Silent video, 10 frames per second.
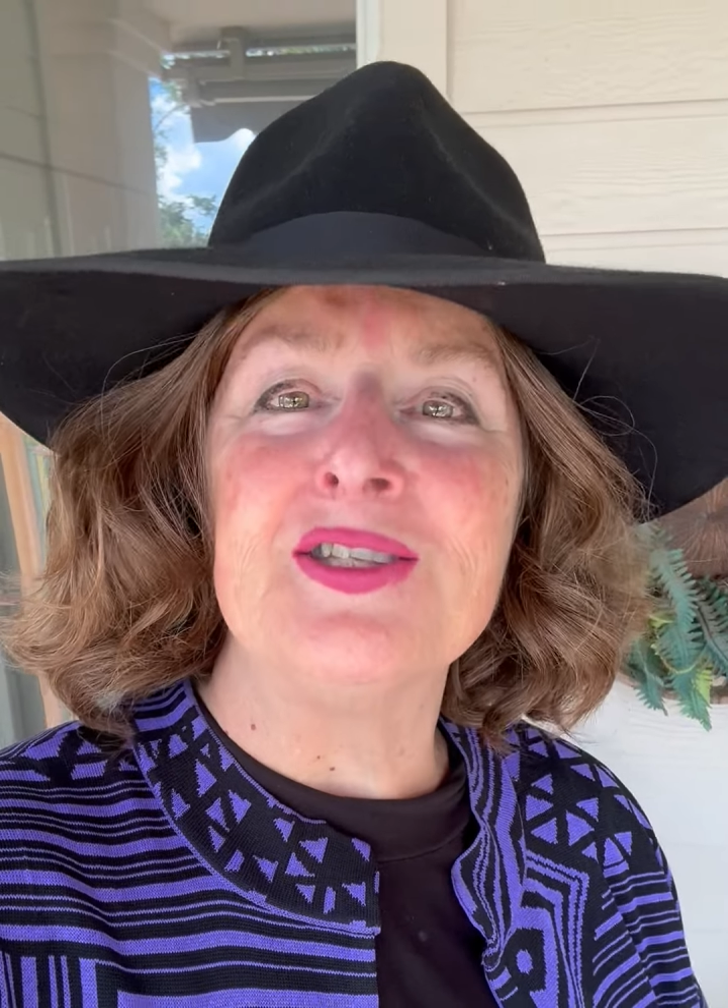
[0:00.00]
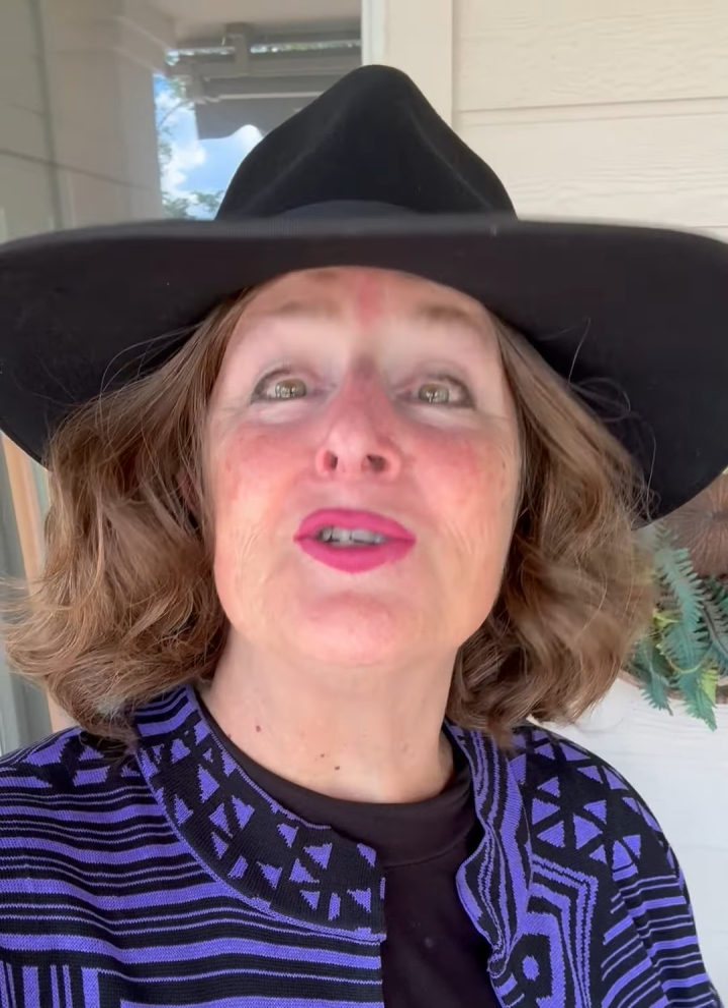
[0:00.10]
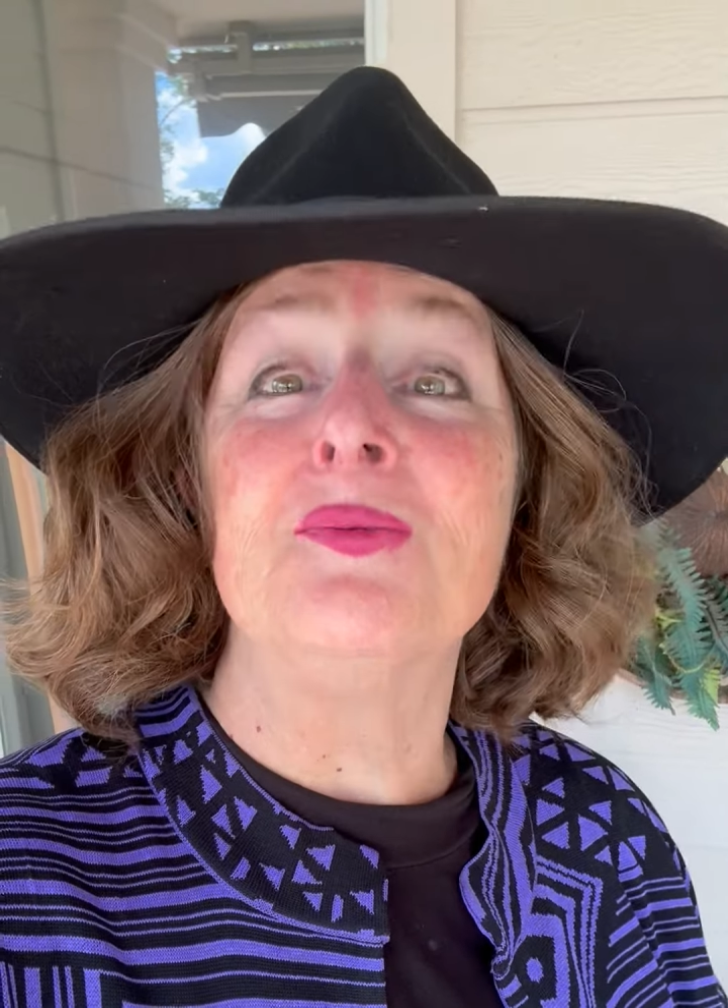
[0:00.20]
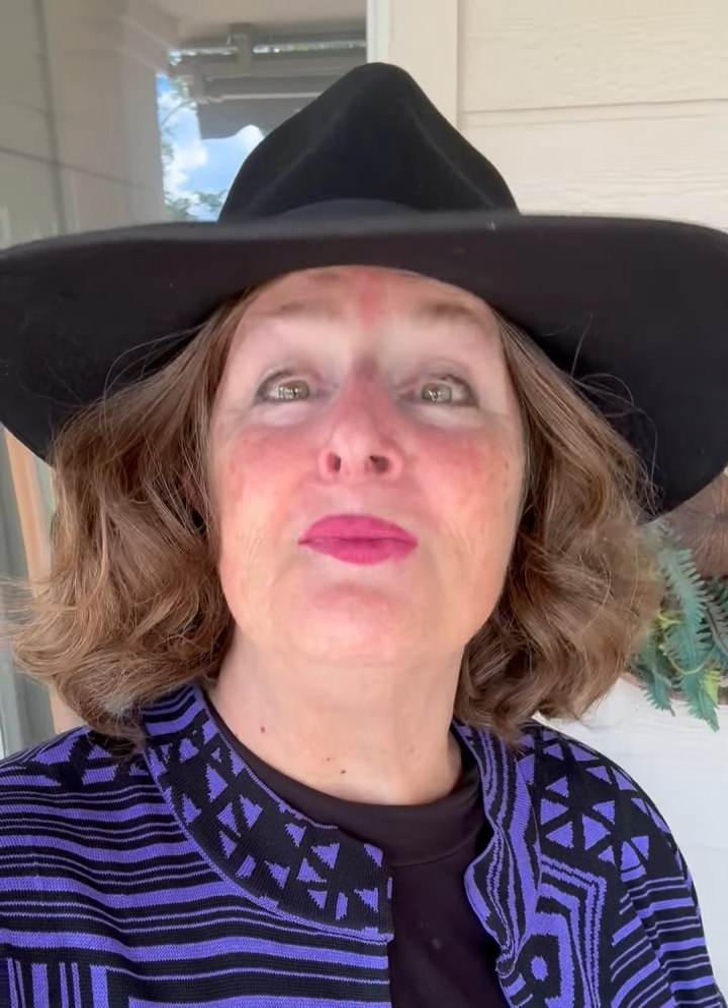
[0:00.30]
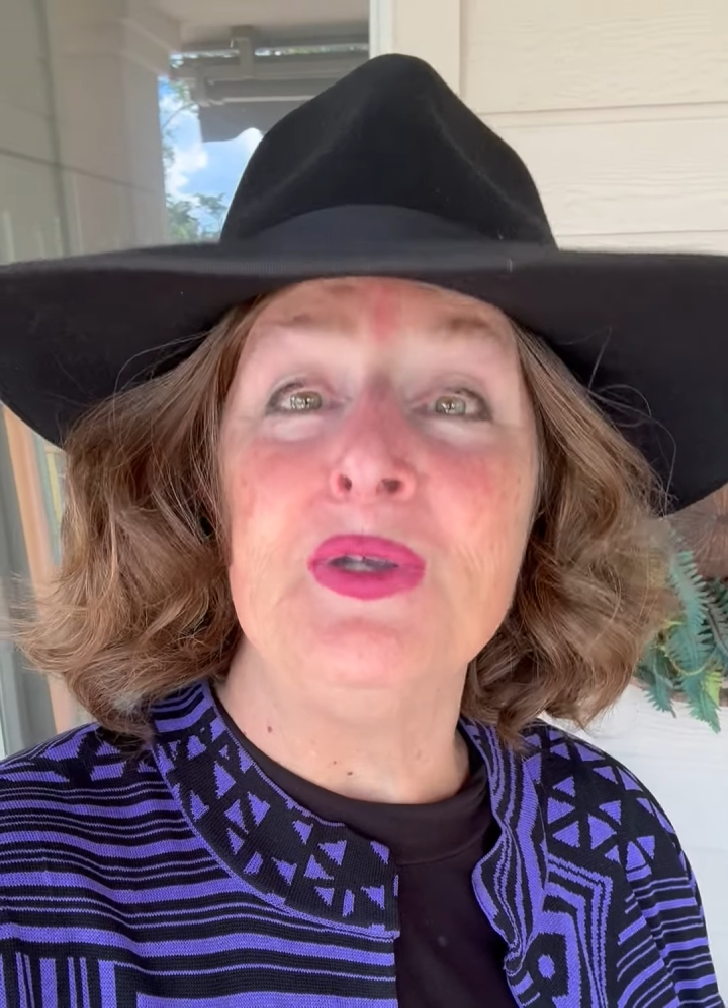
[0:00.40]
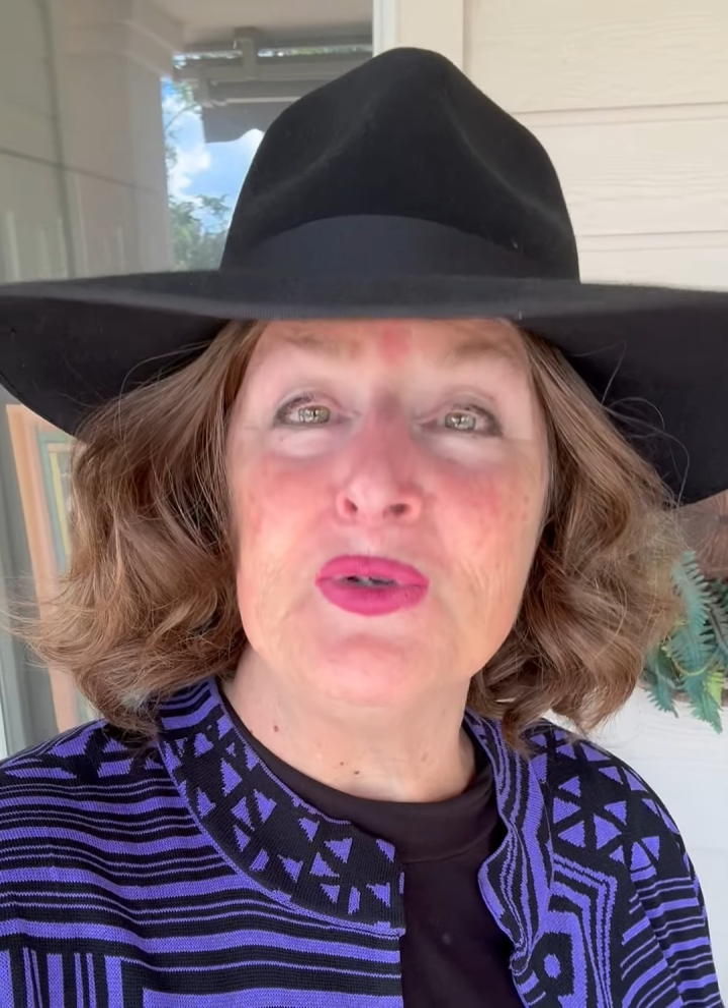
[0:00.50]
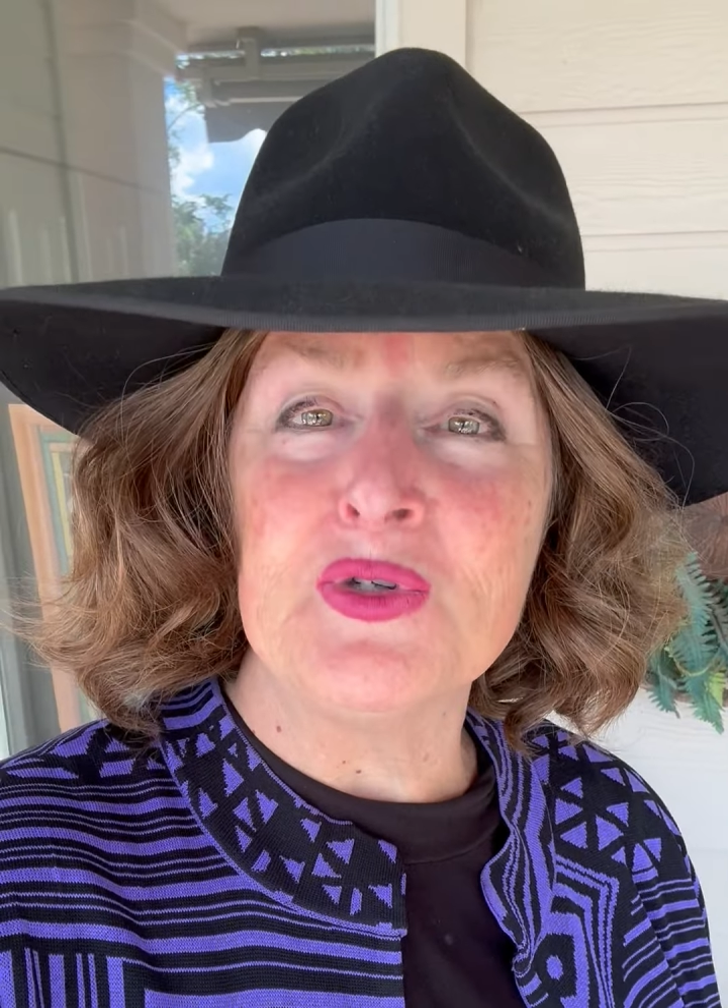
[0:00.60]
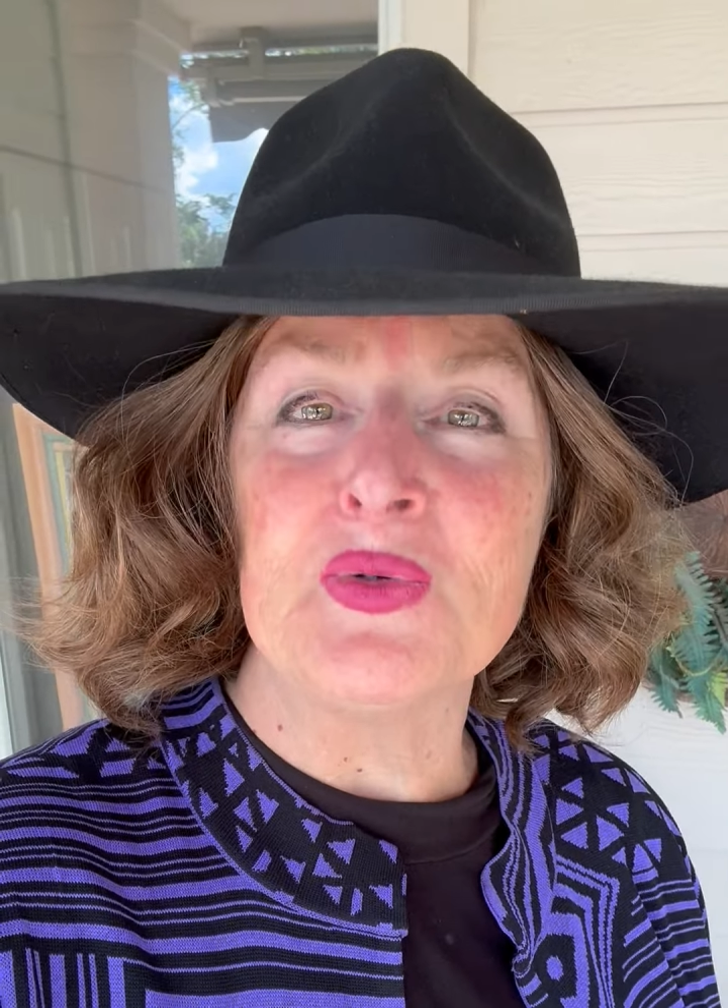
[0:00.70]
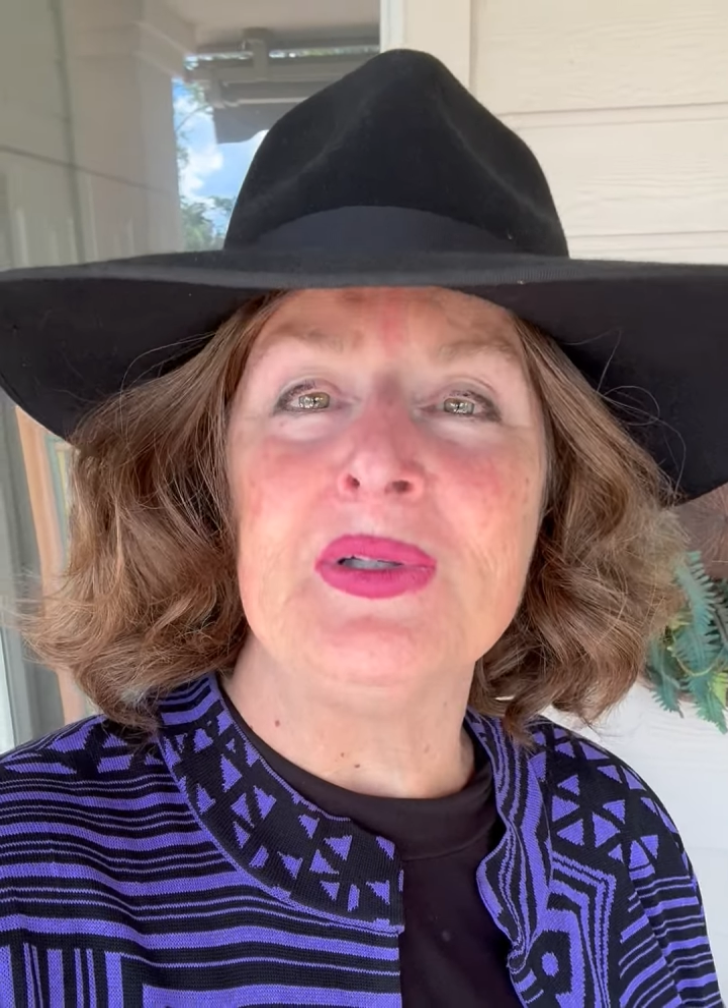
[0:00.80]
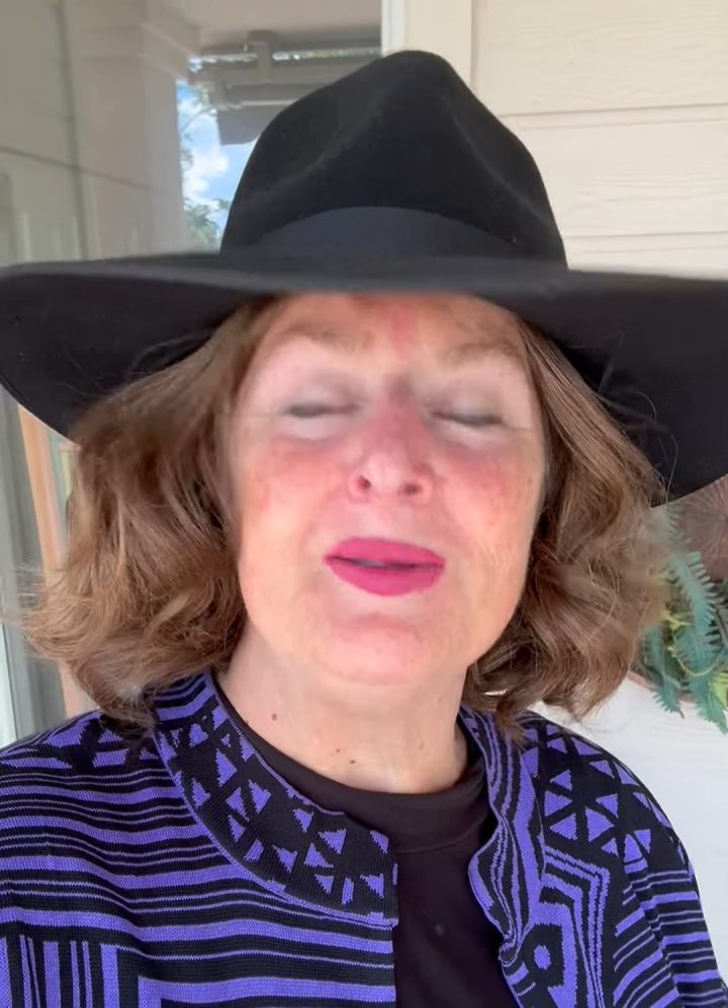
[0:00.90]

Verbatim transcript: to mutually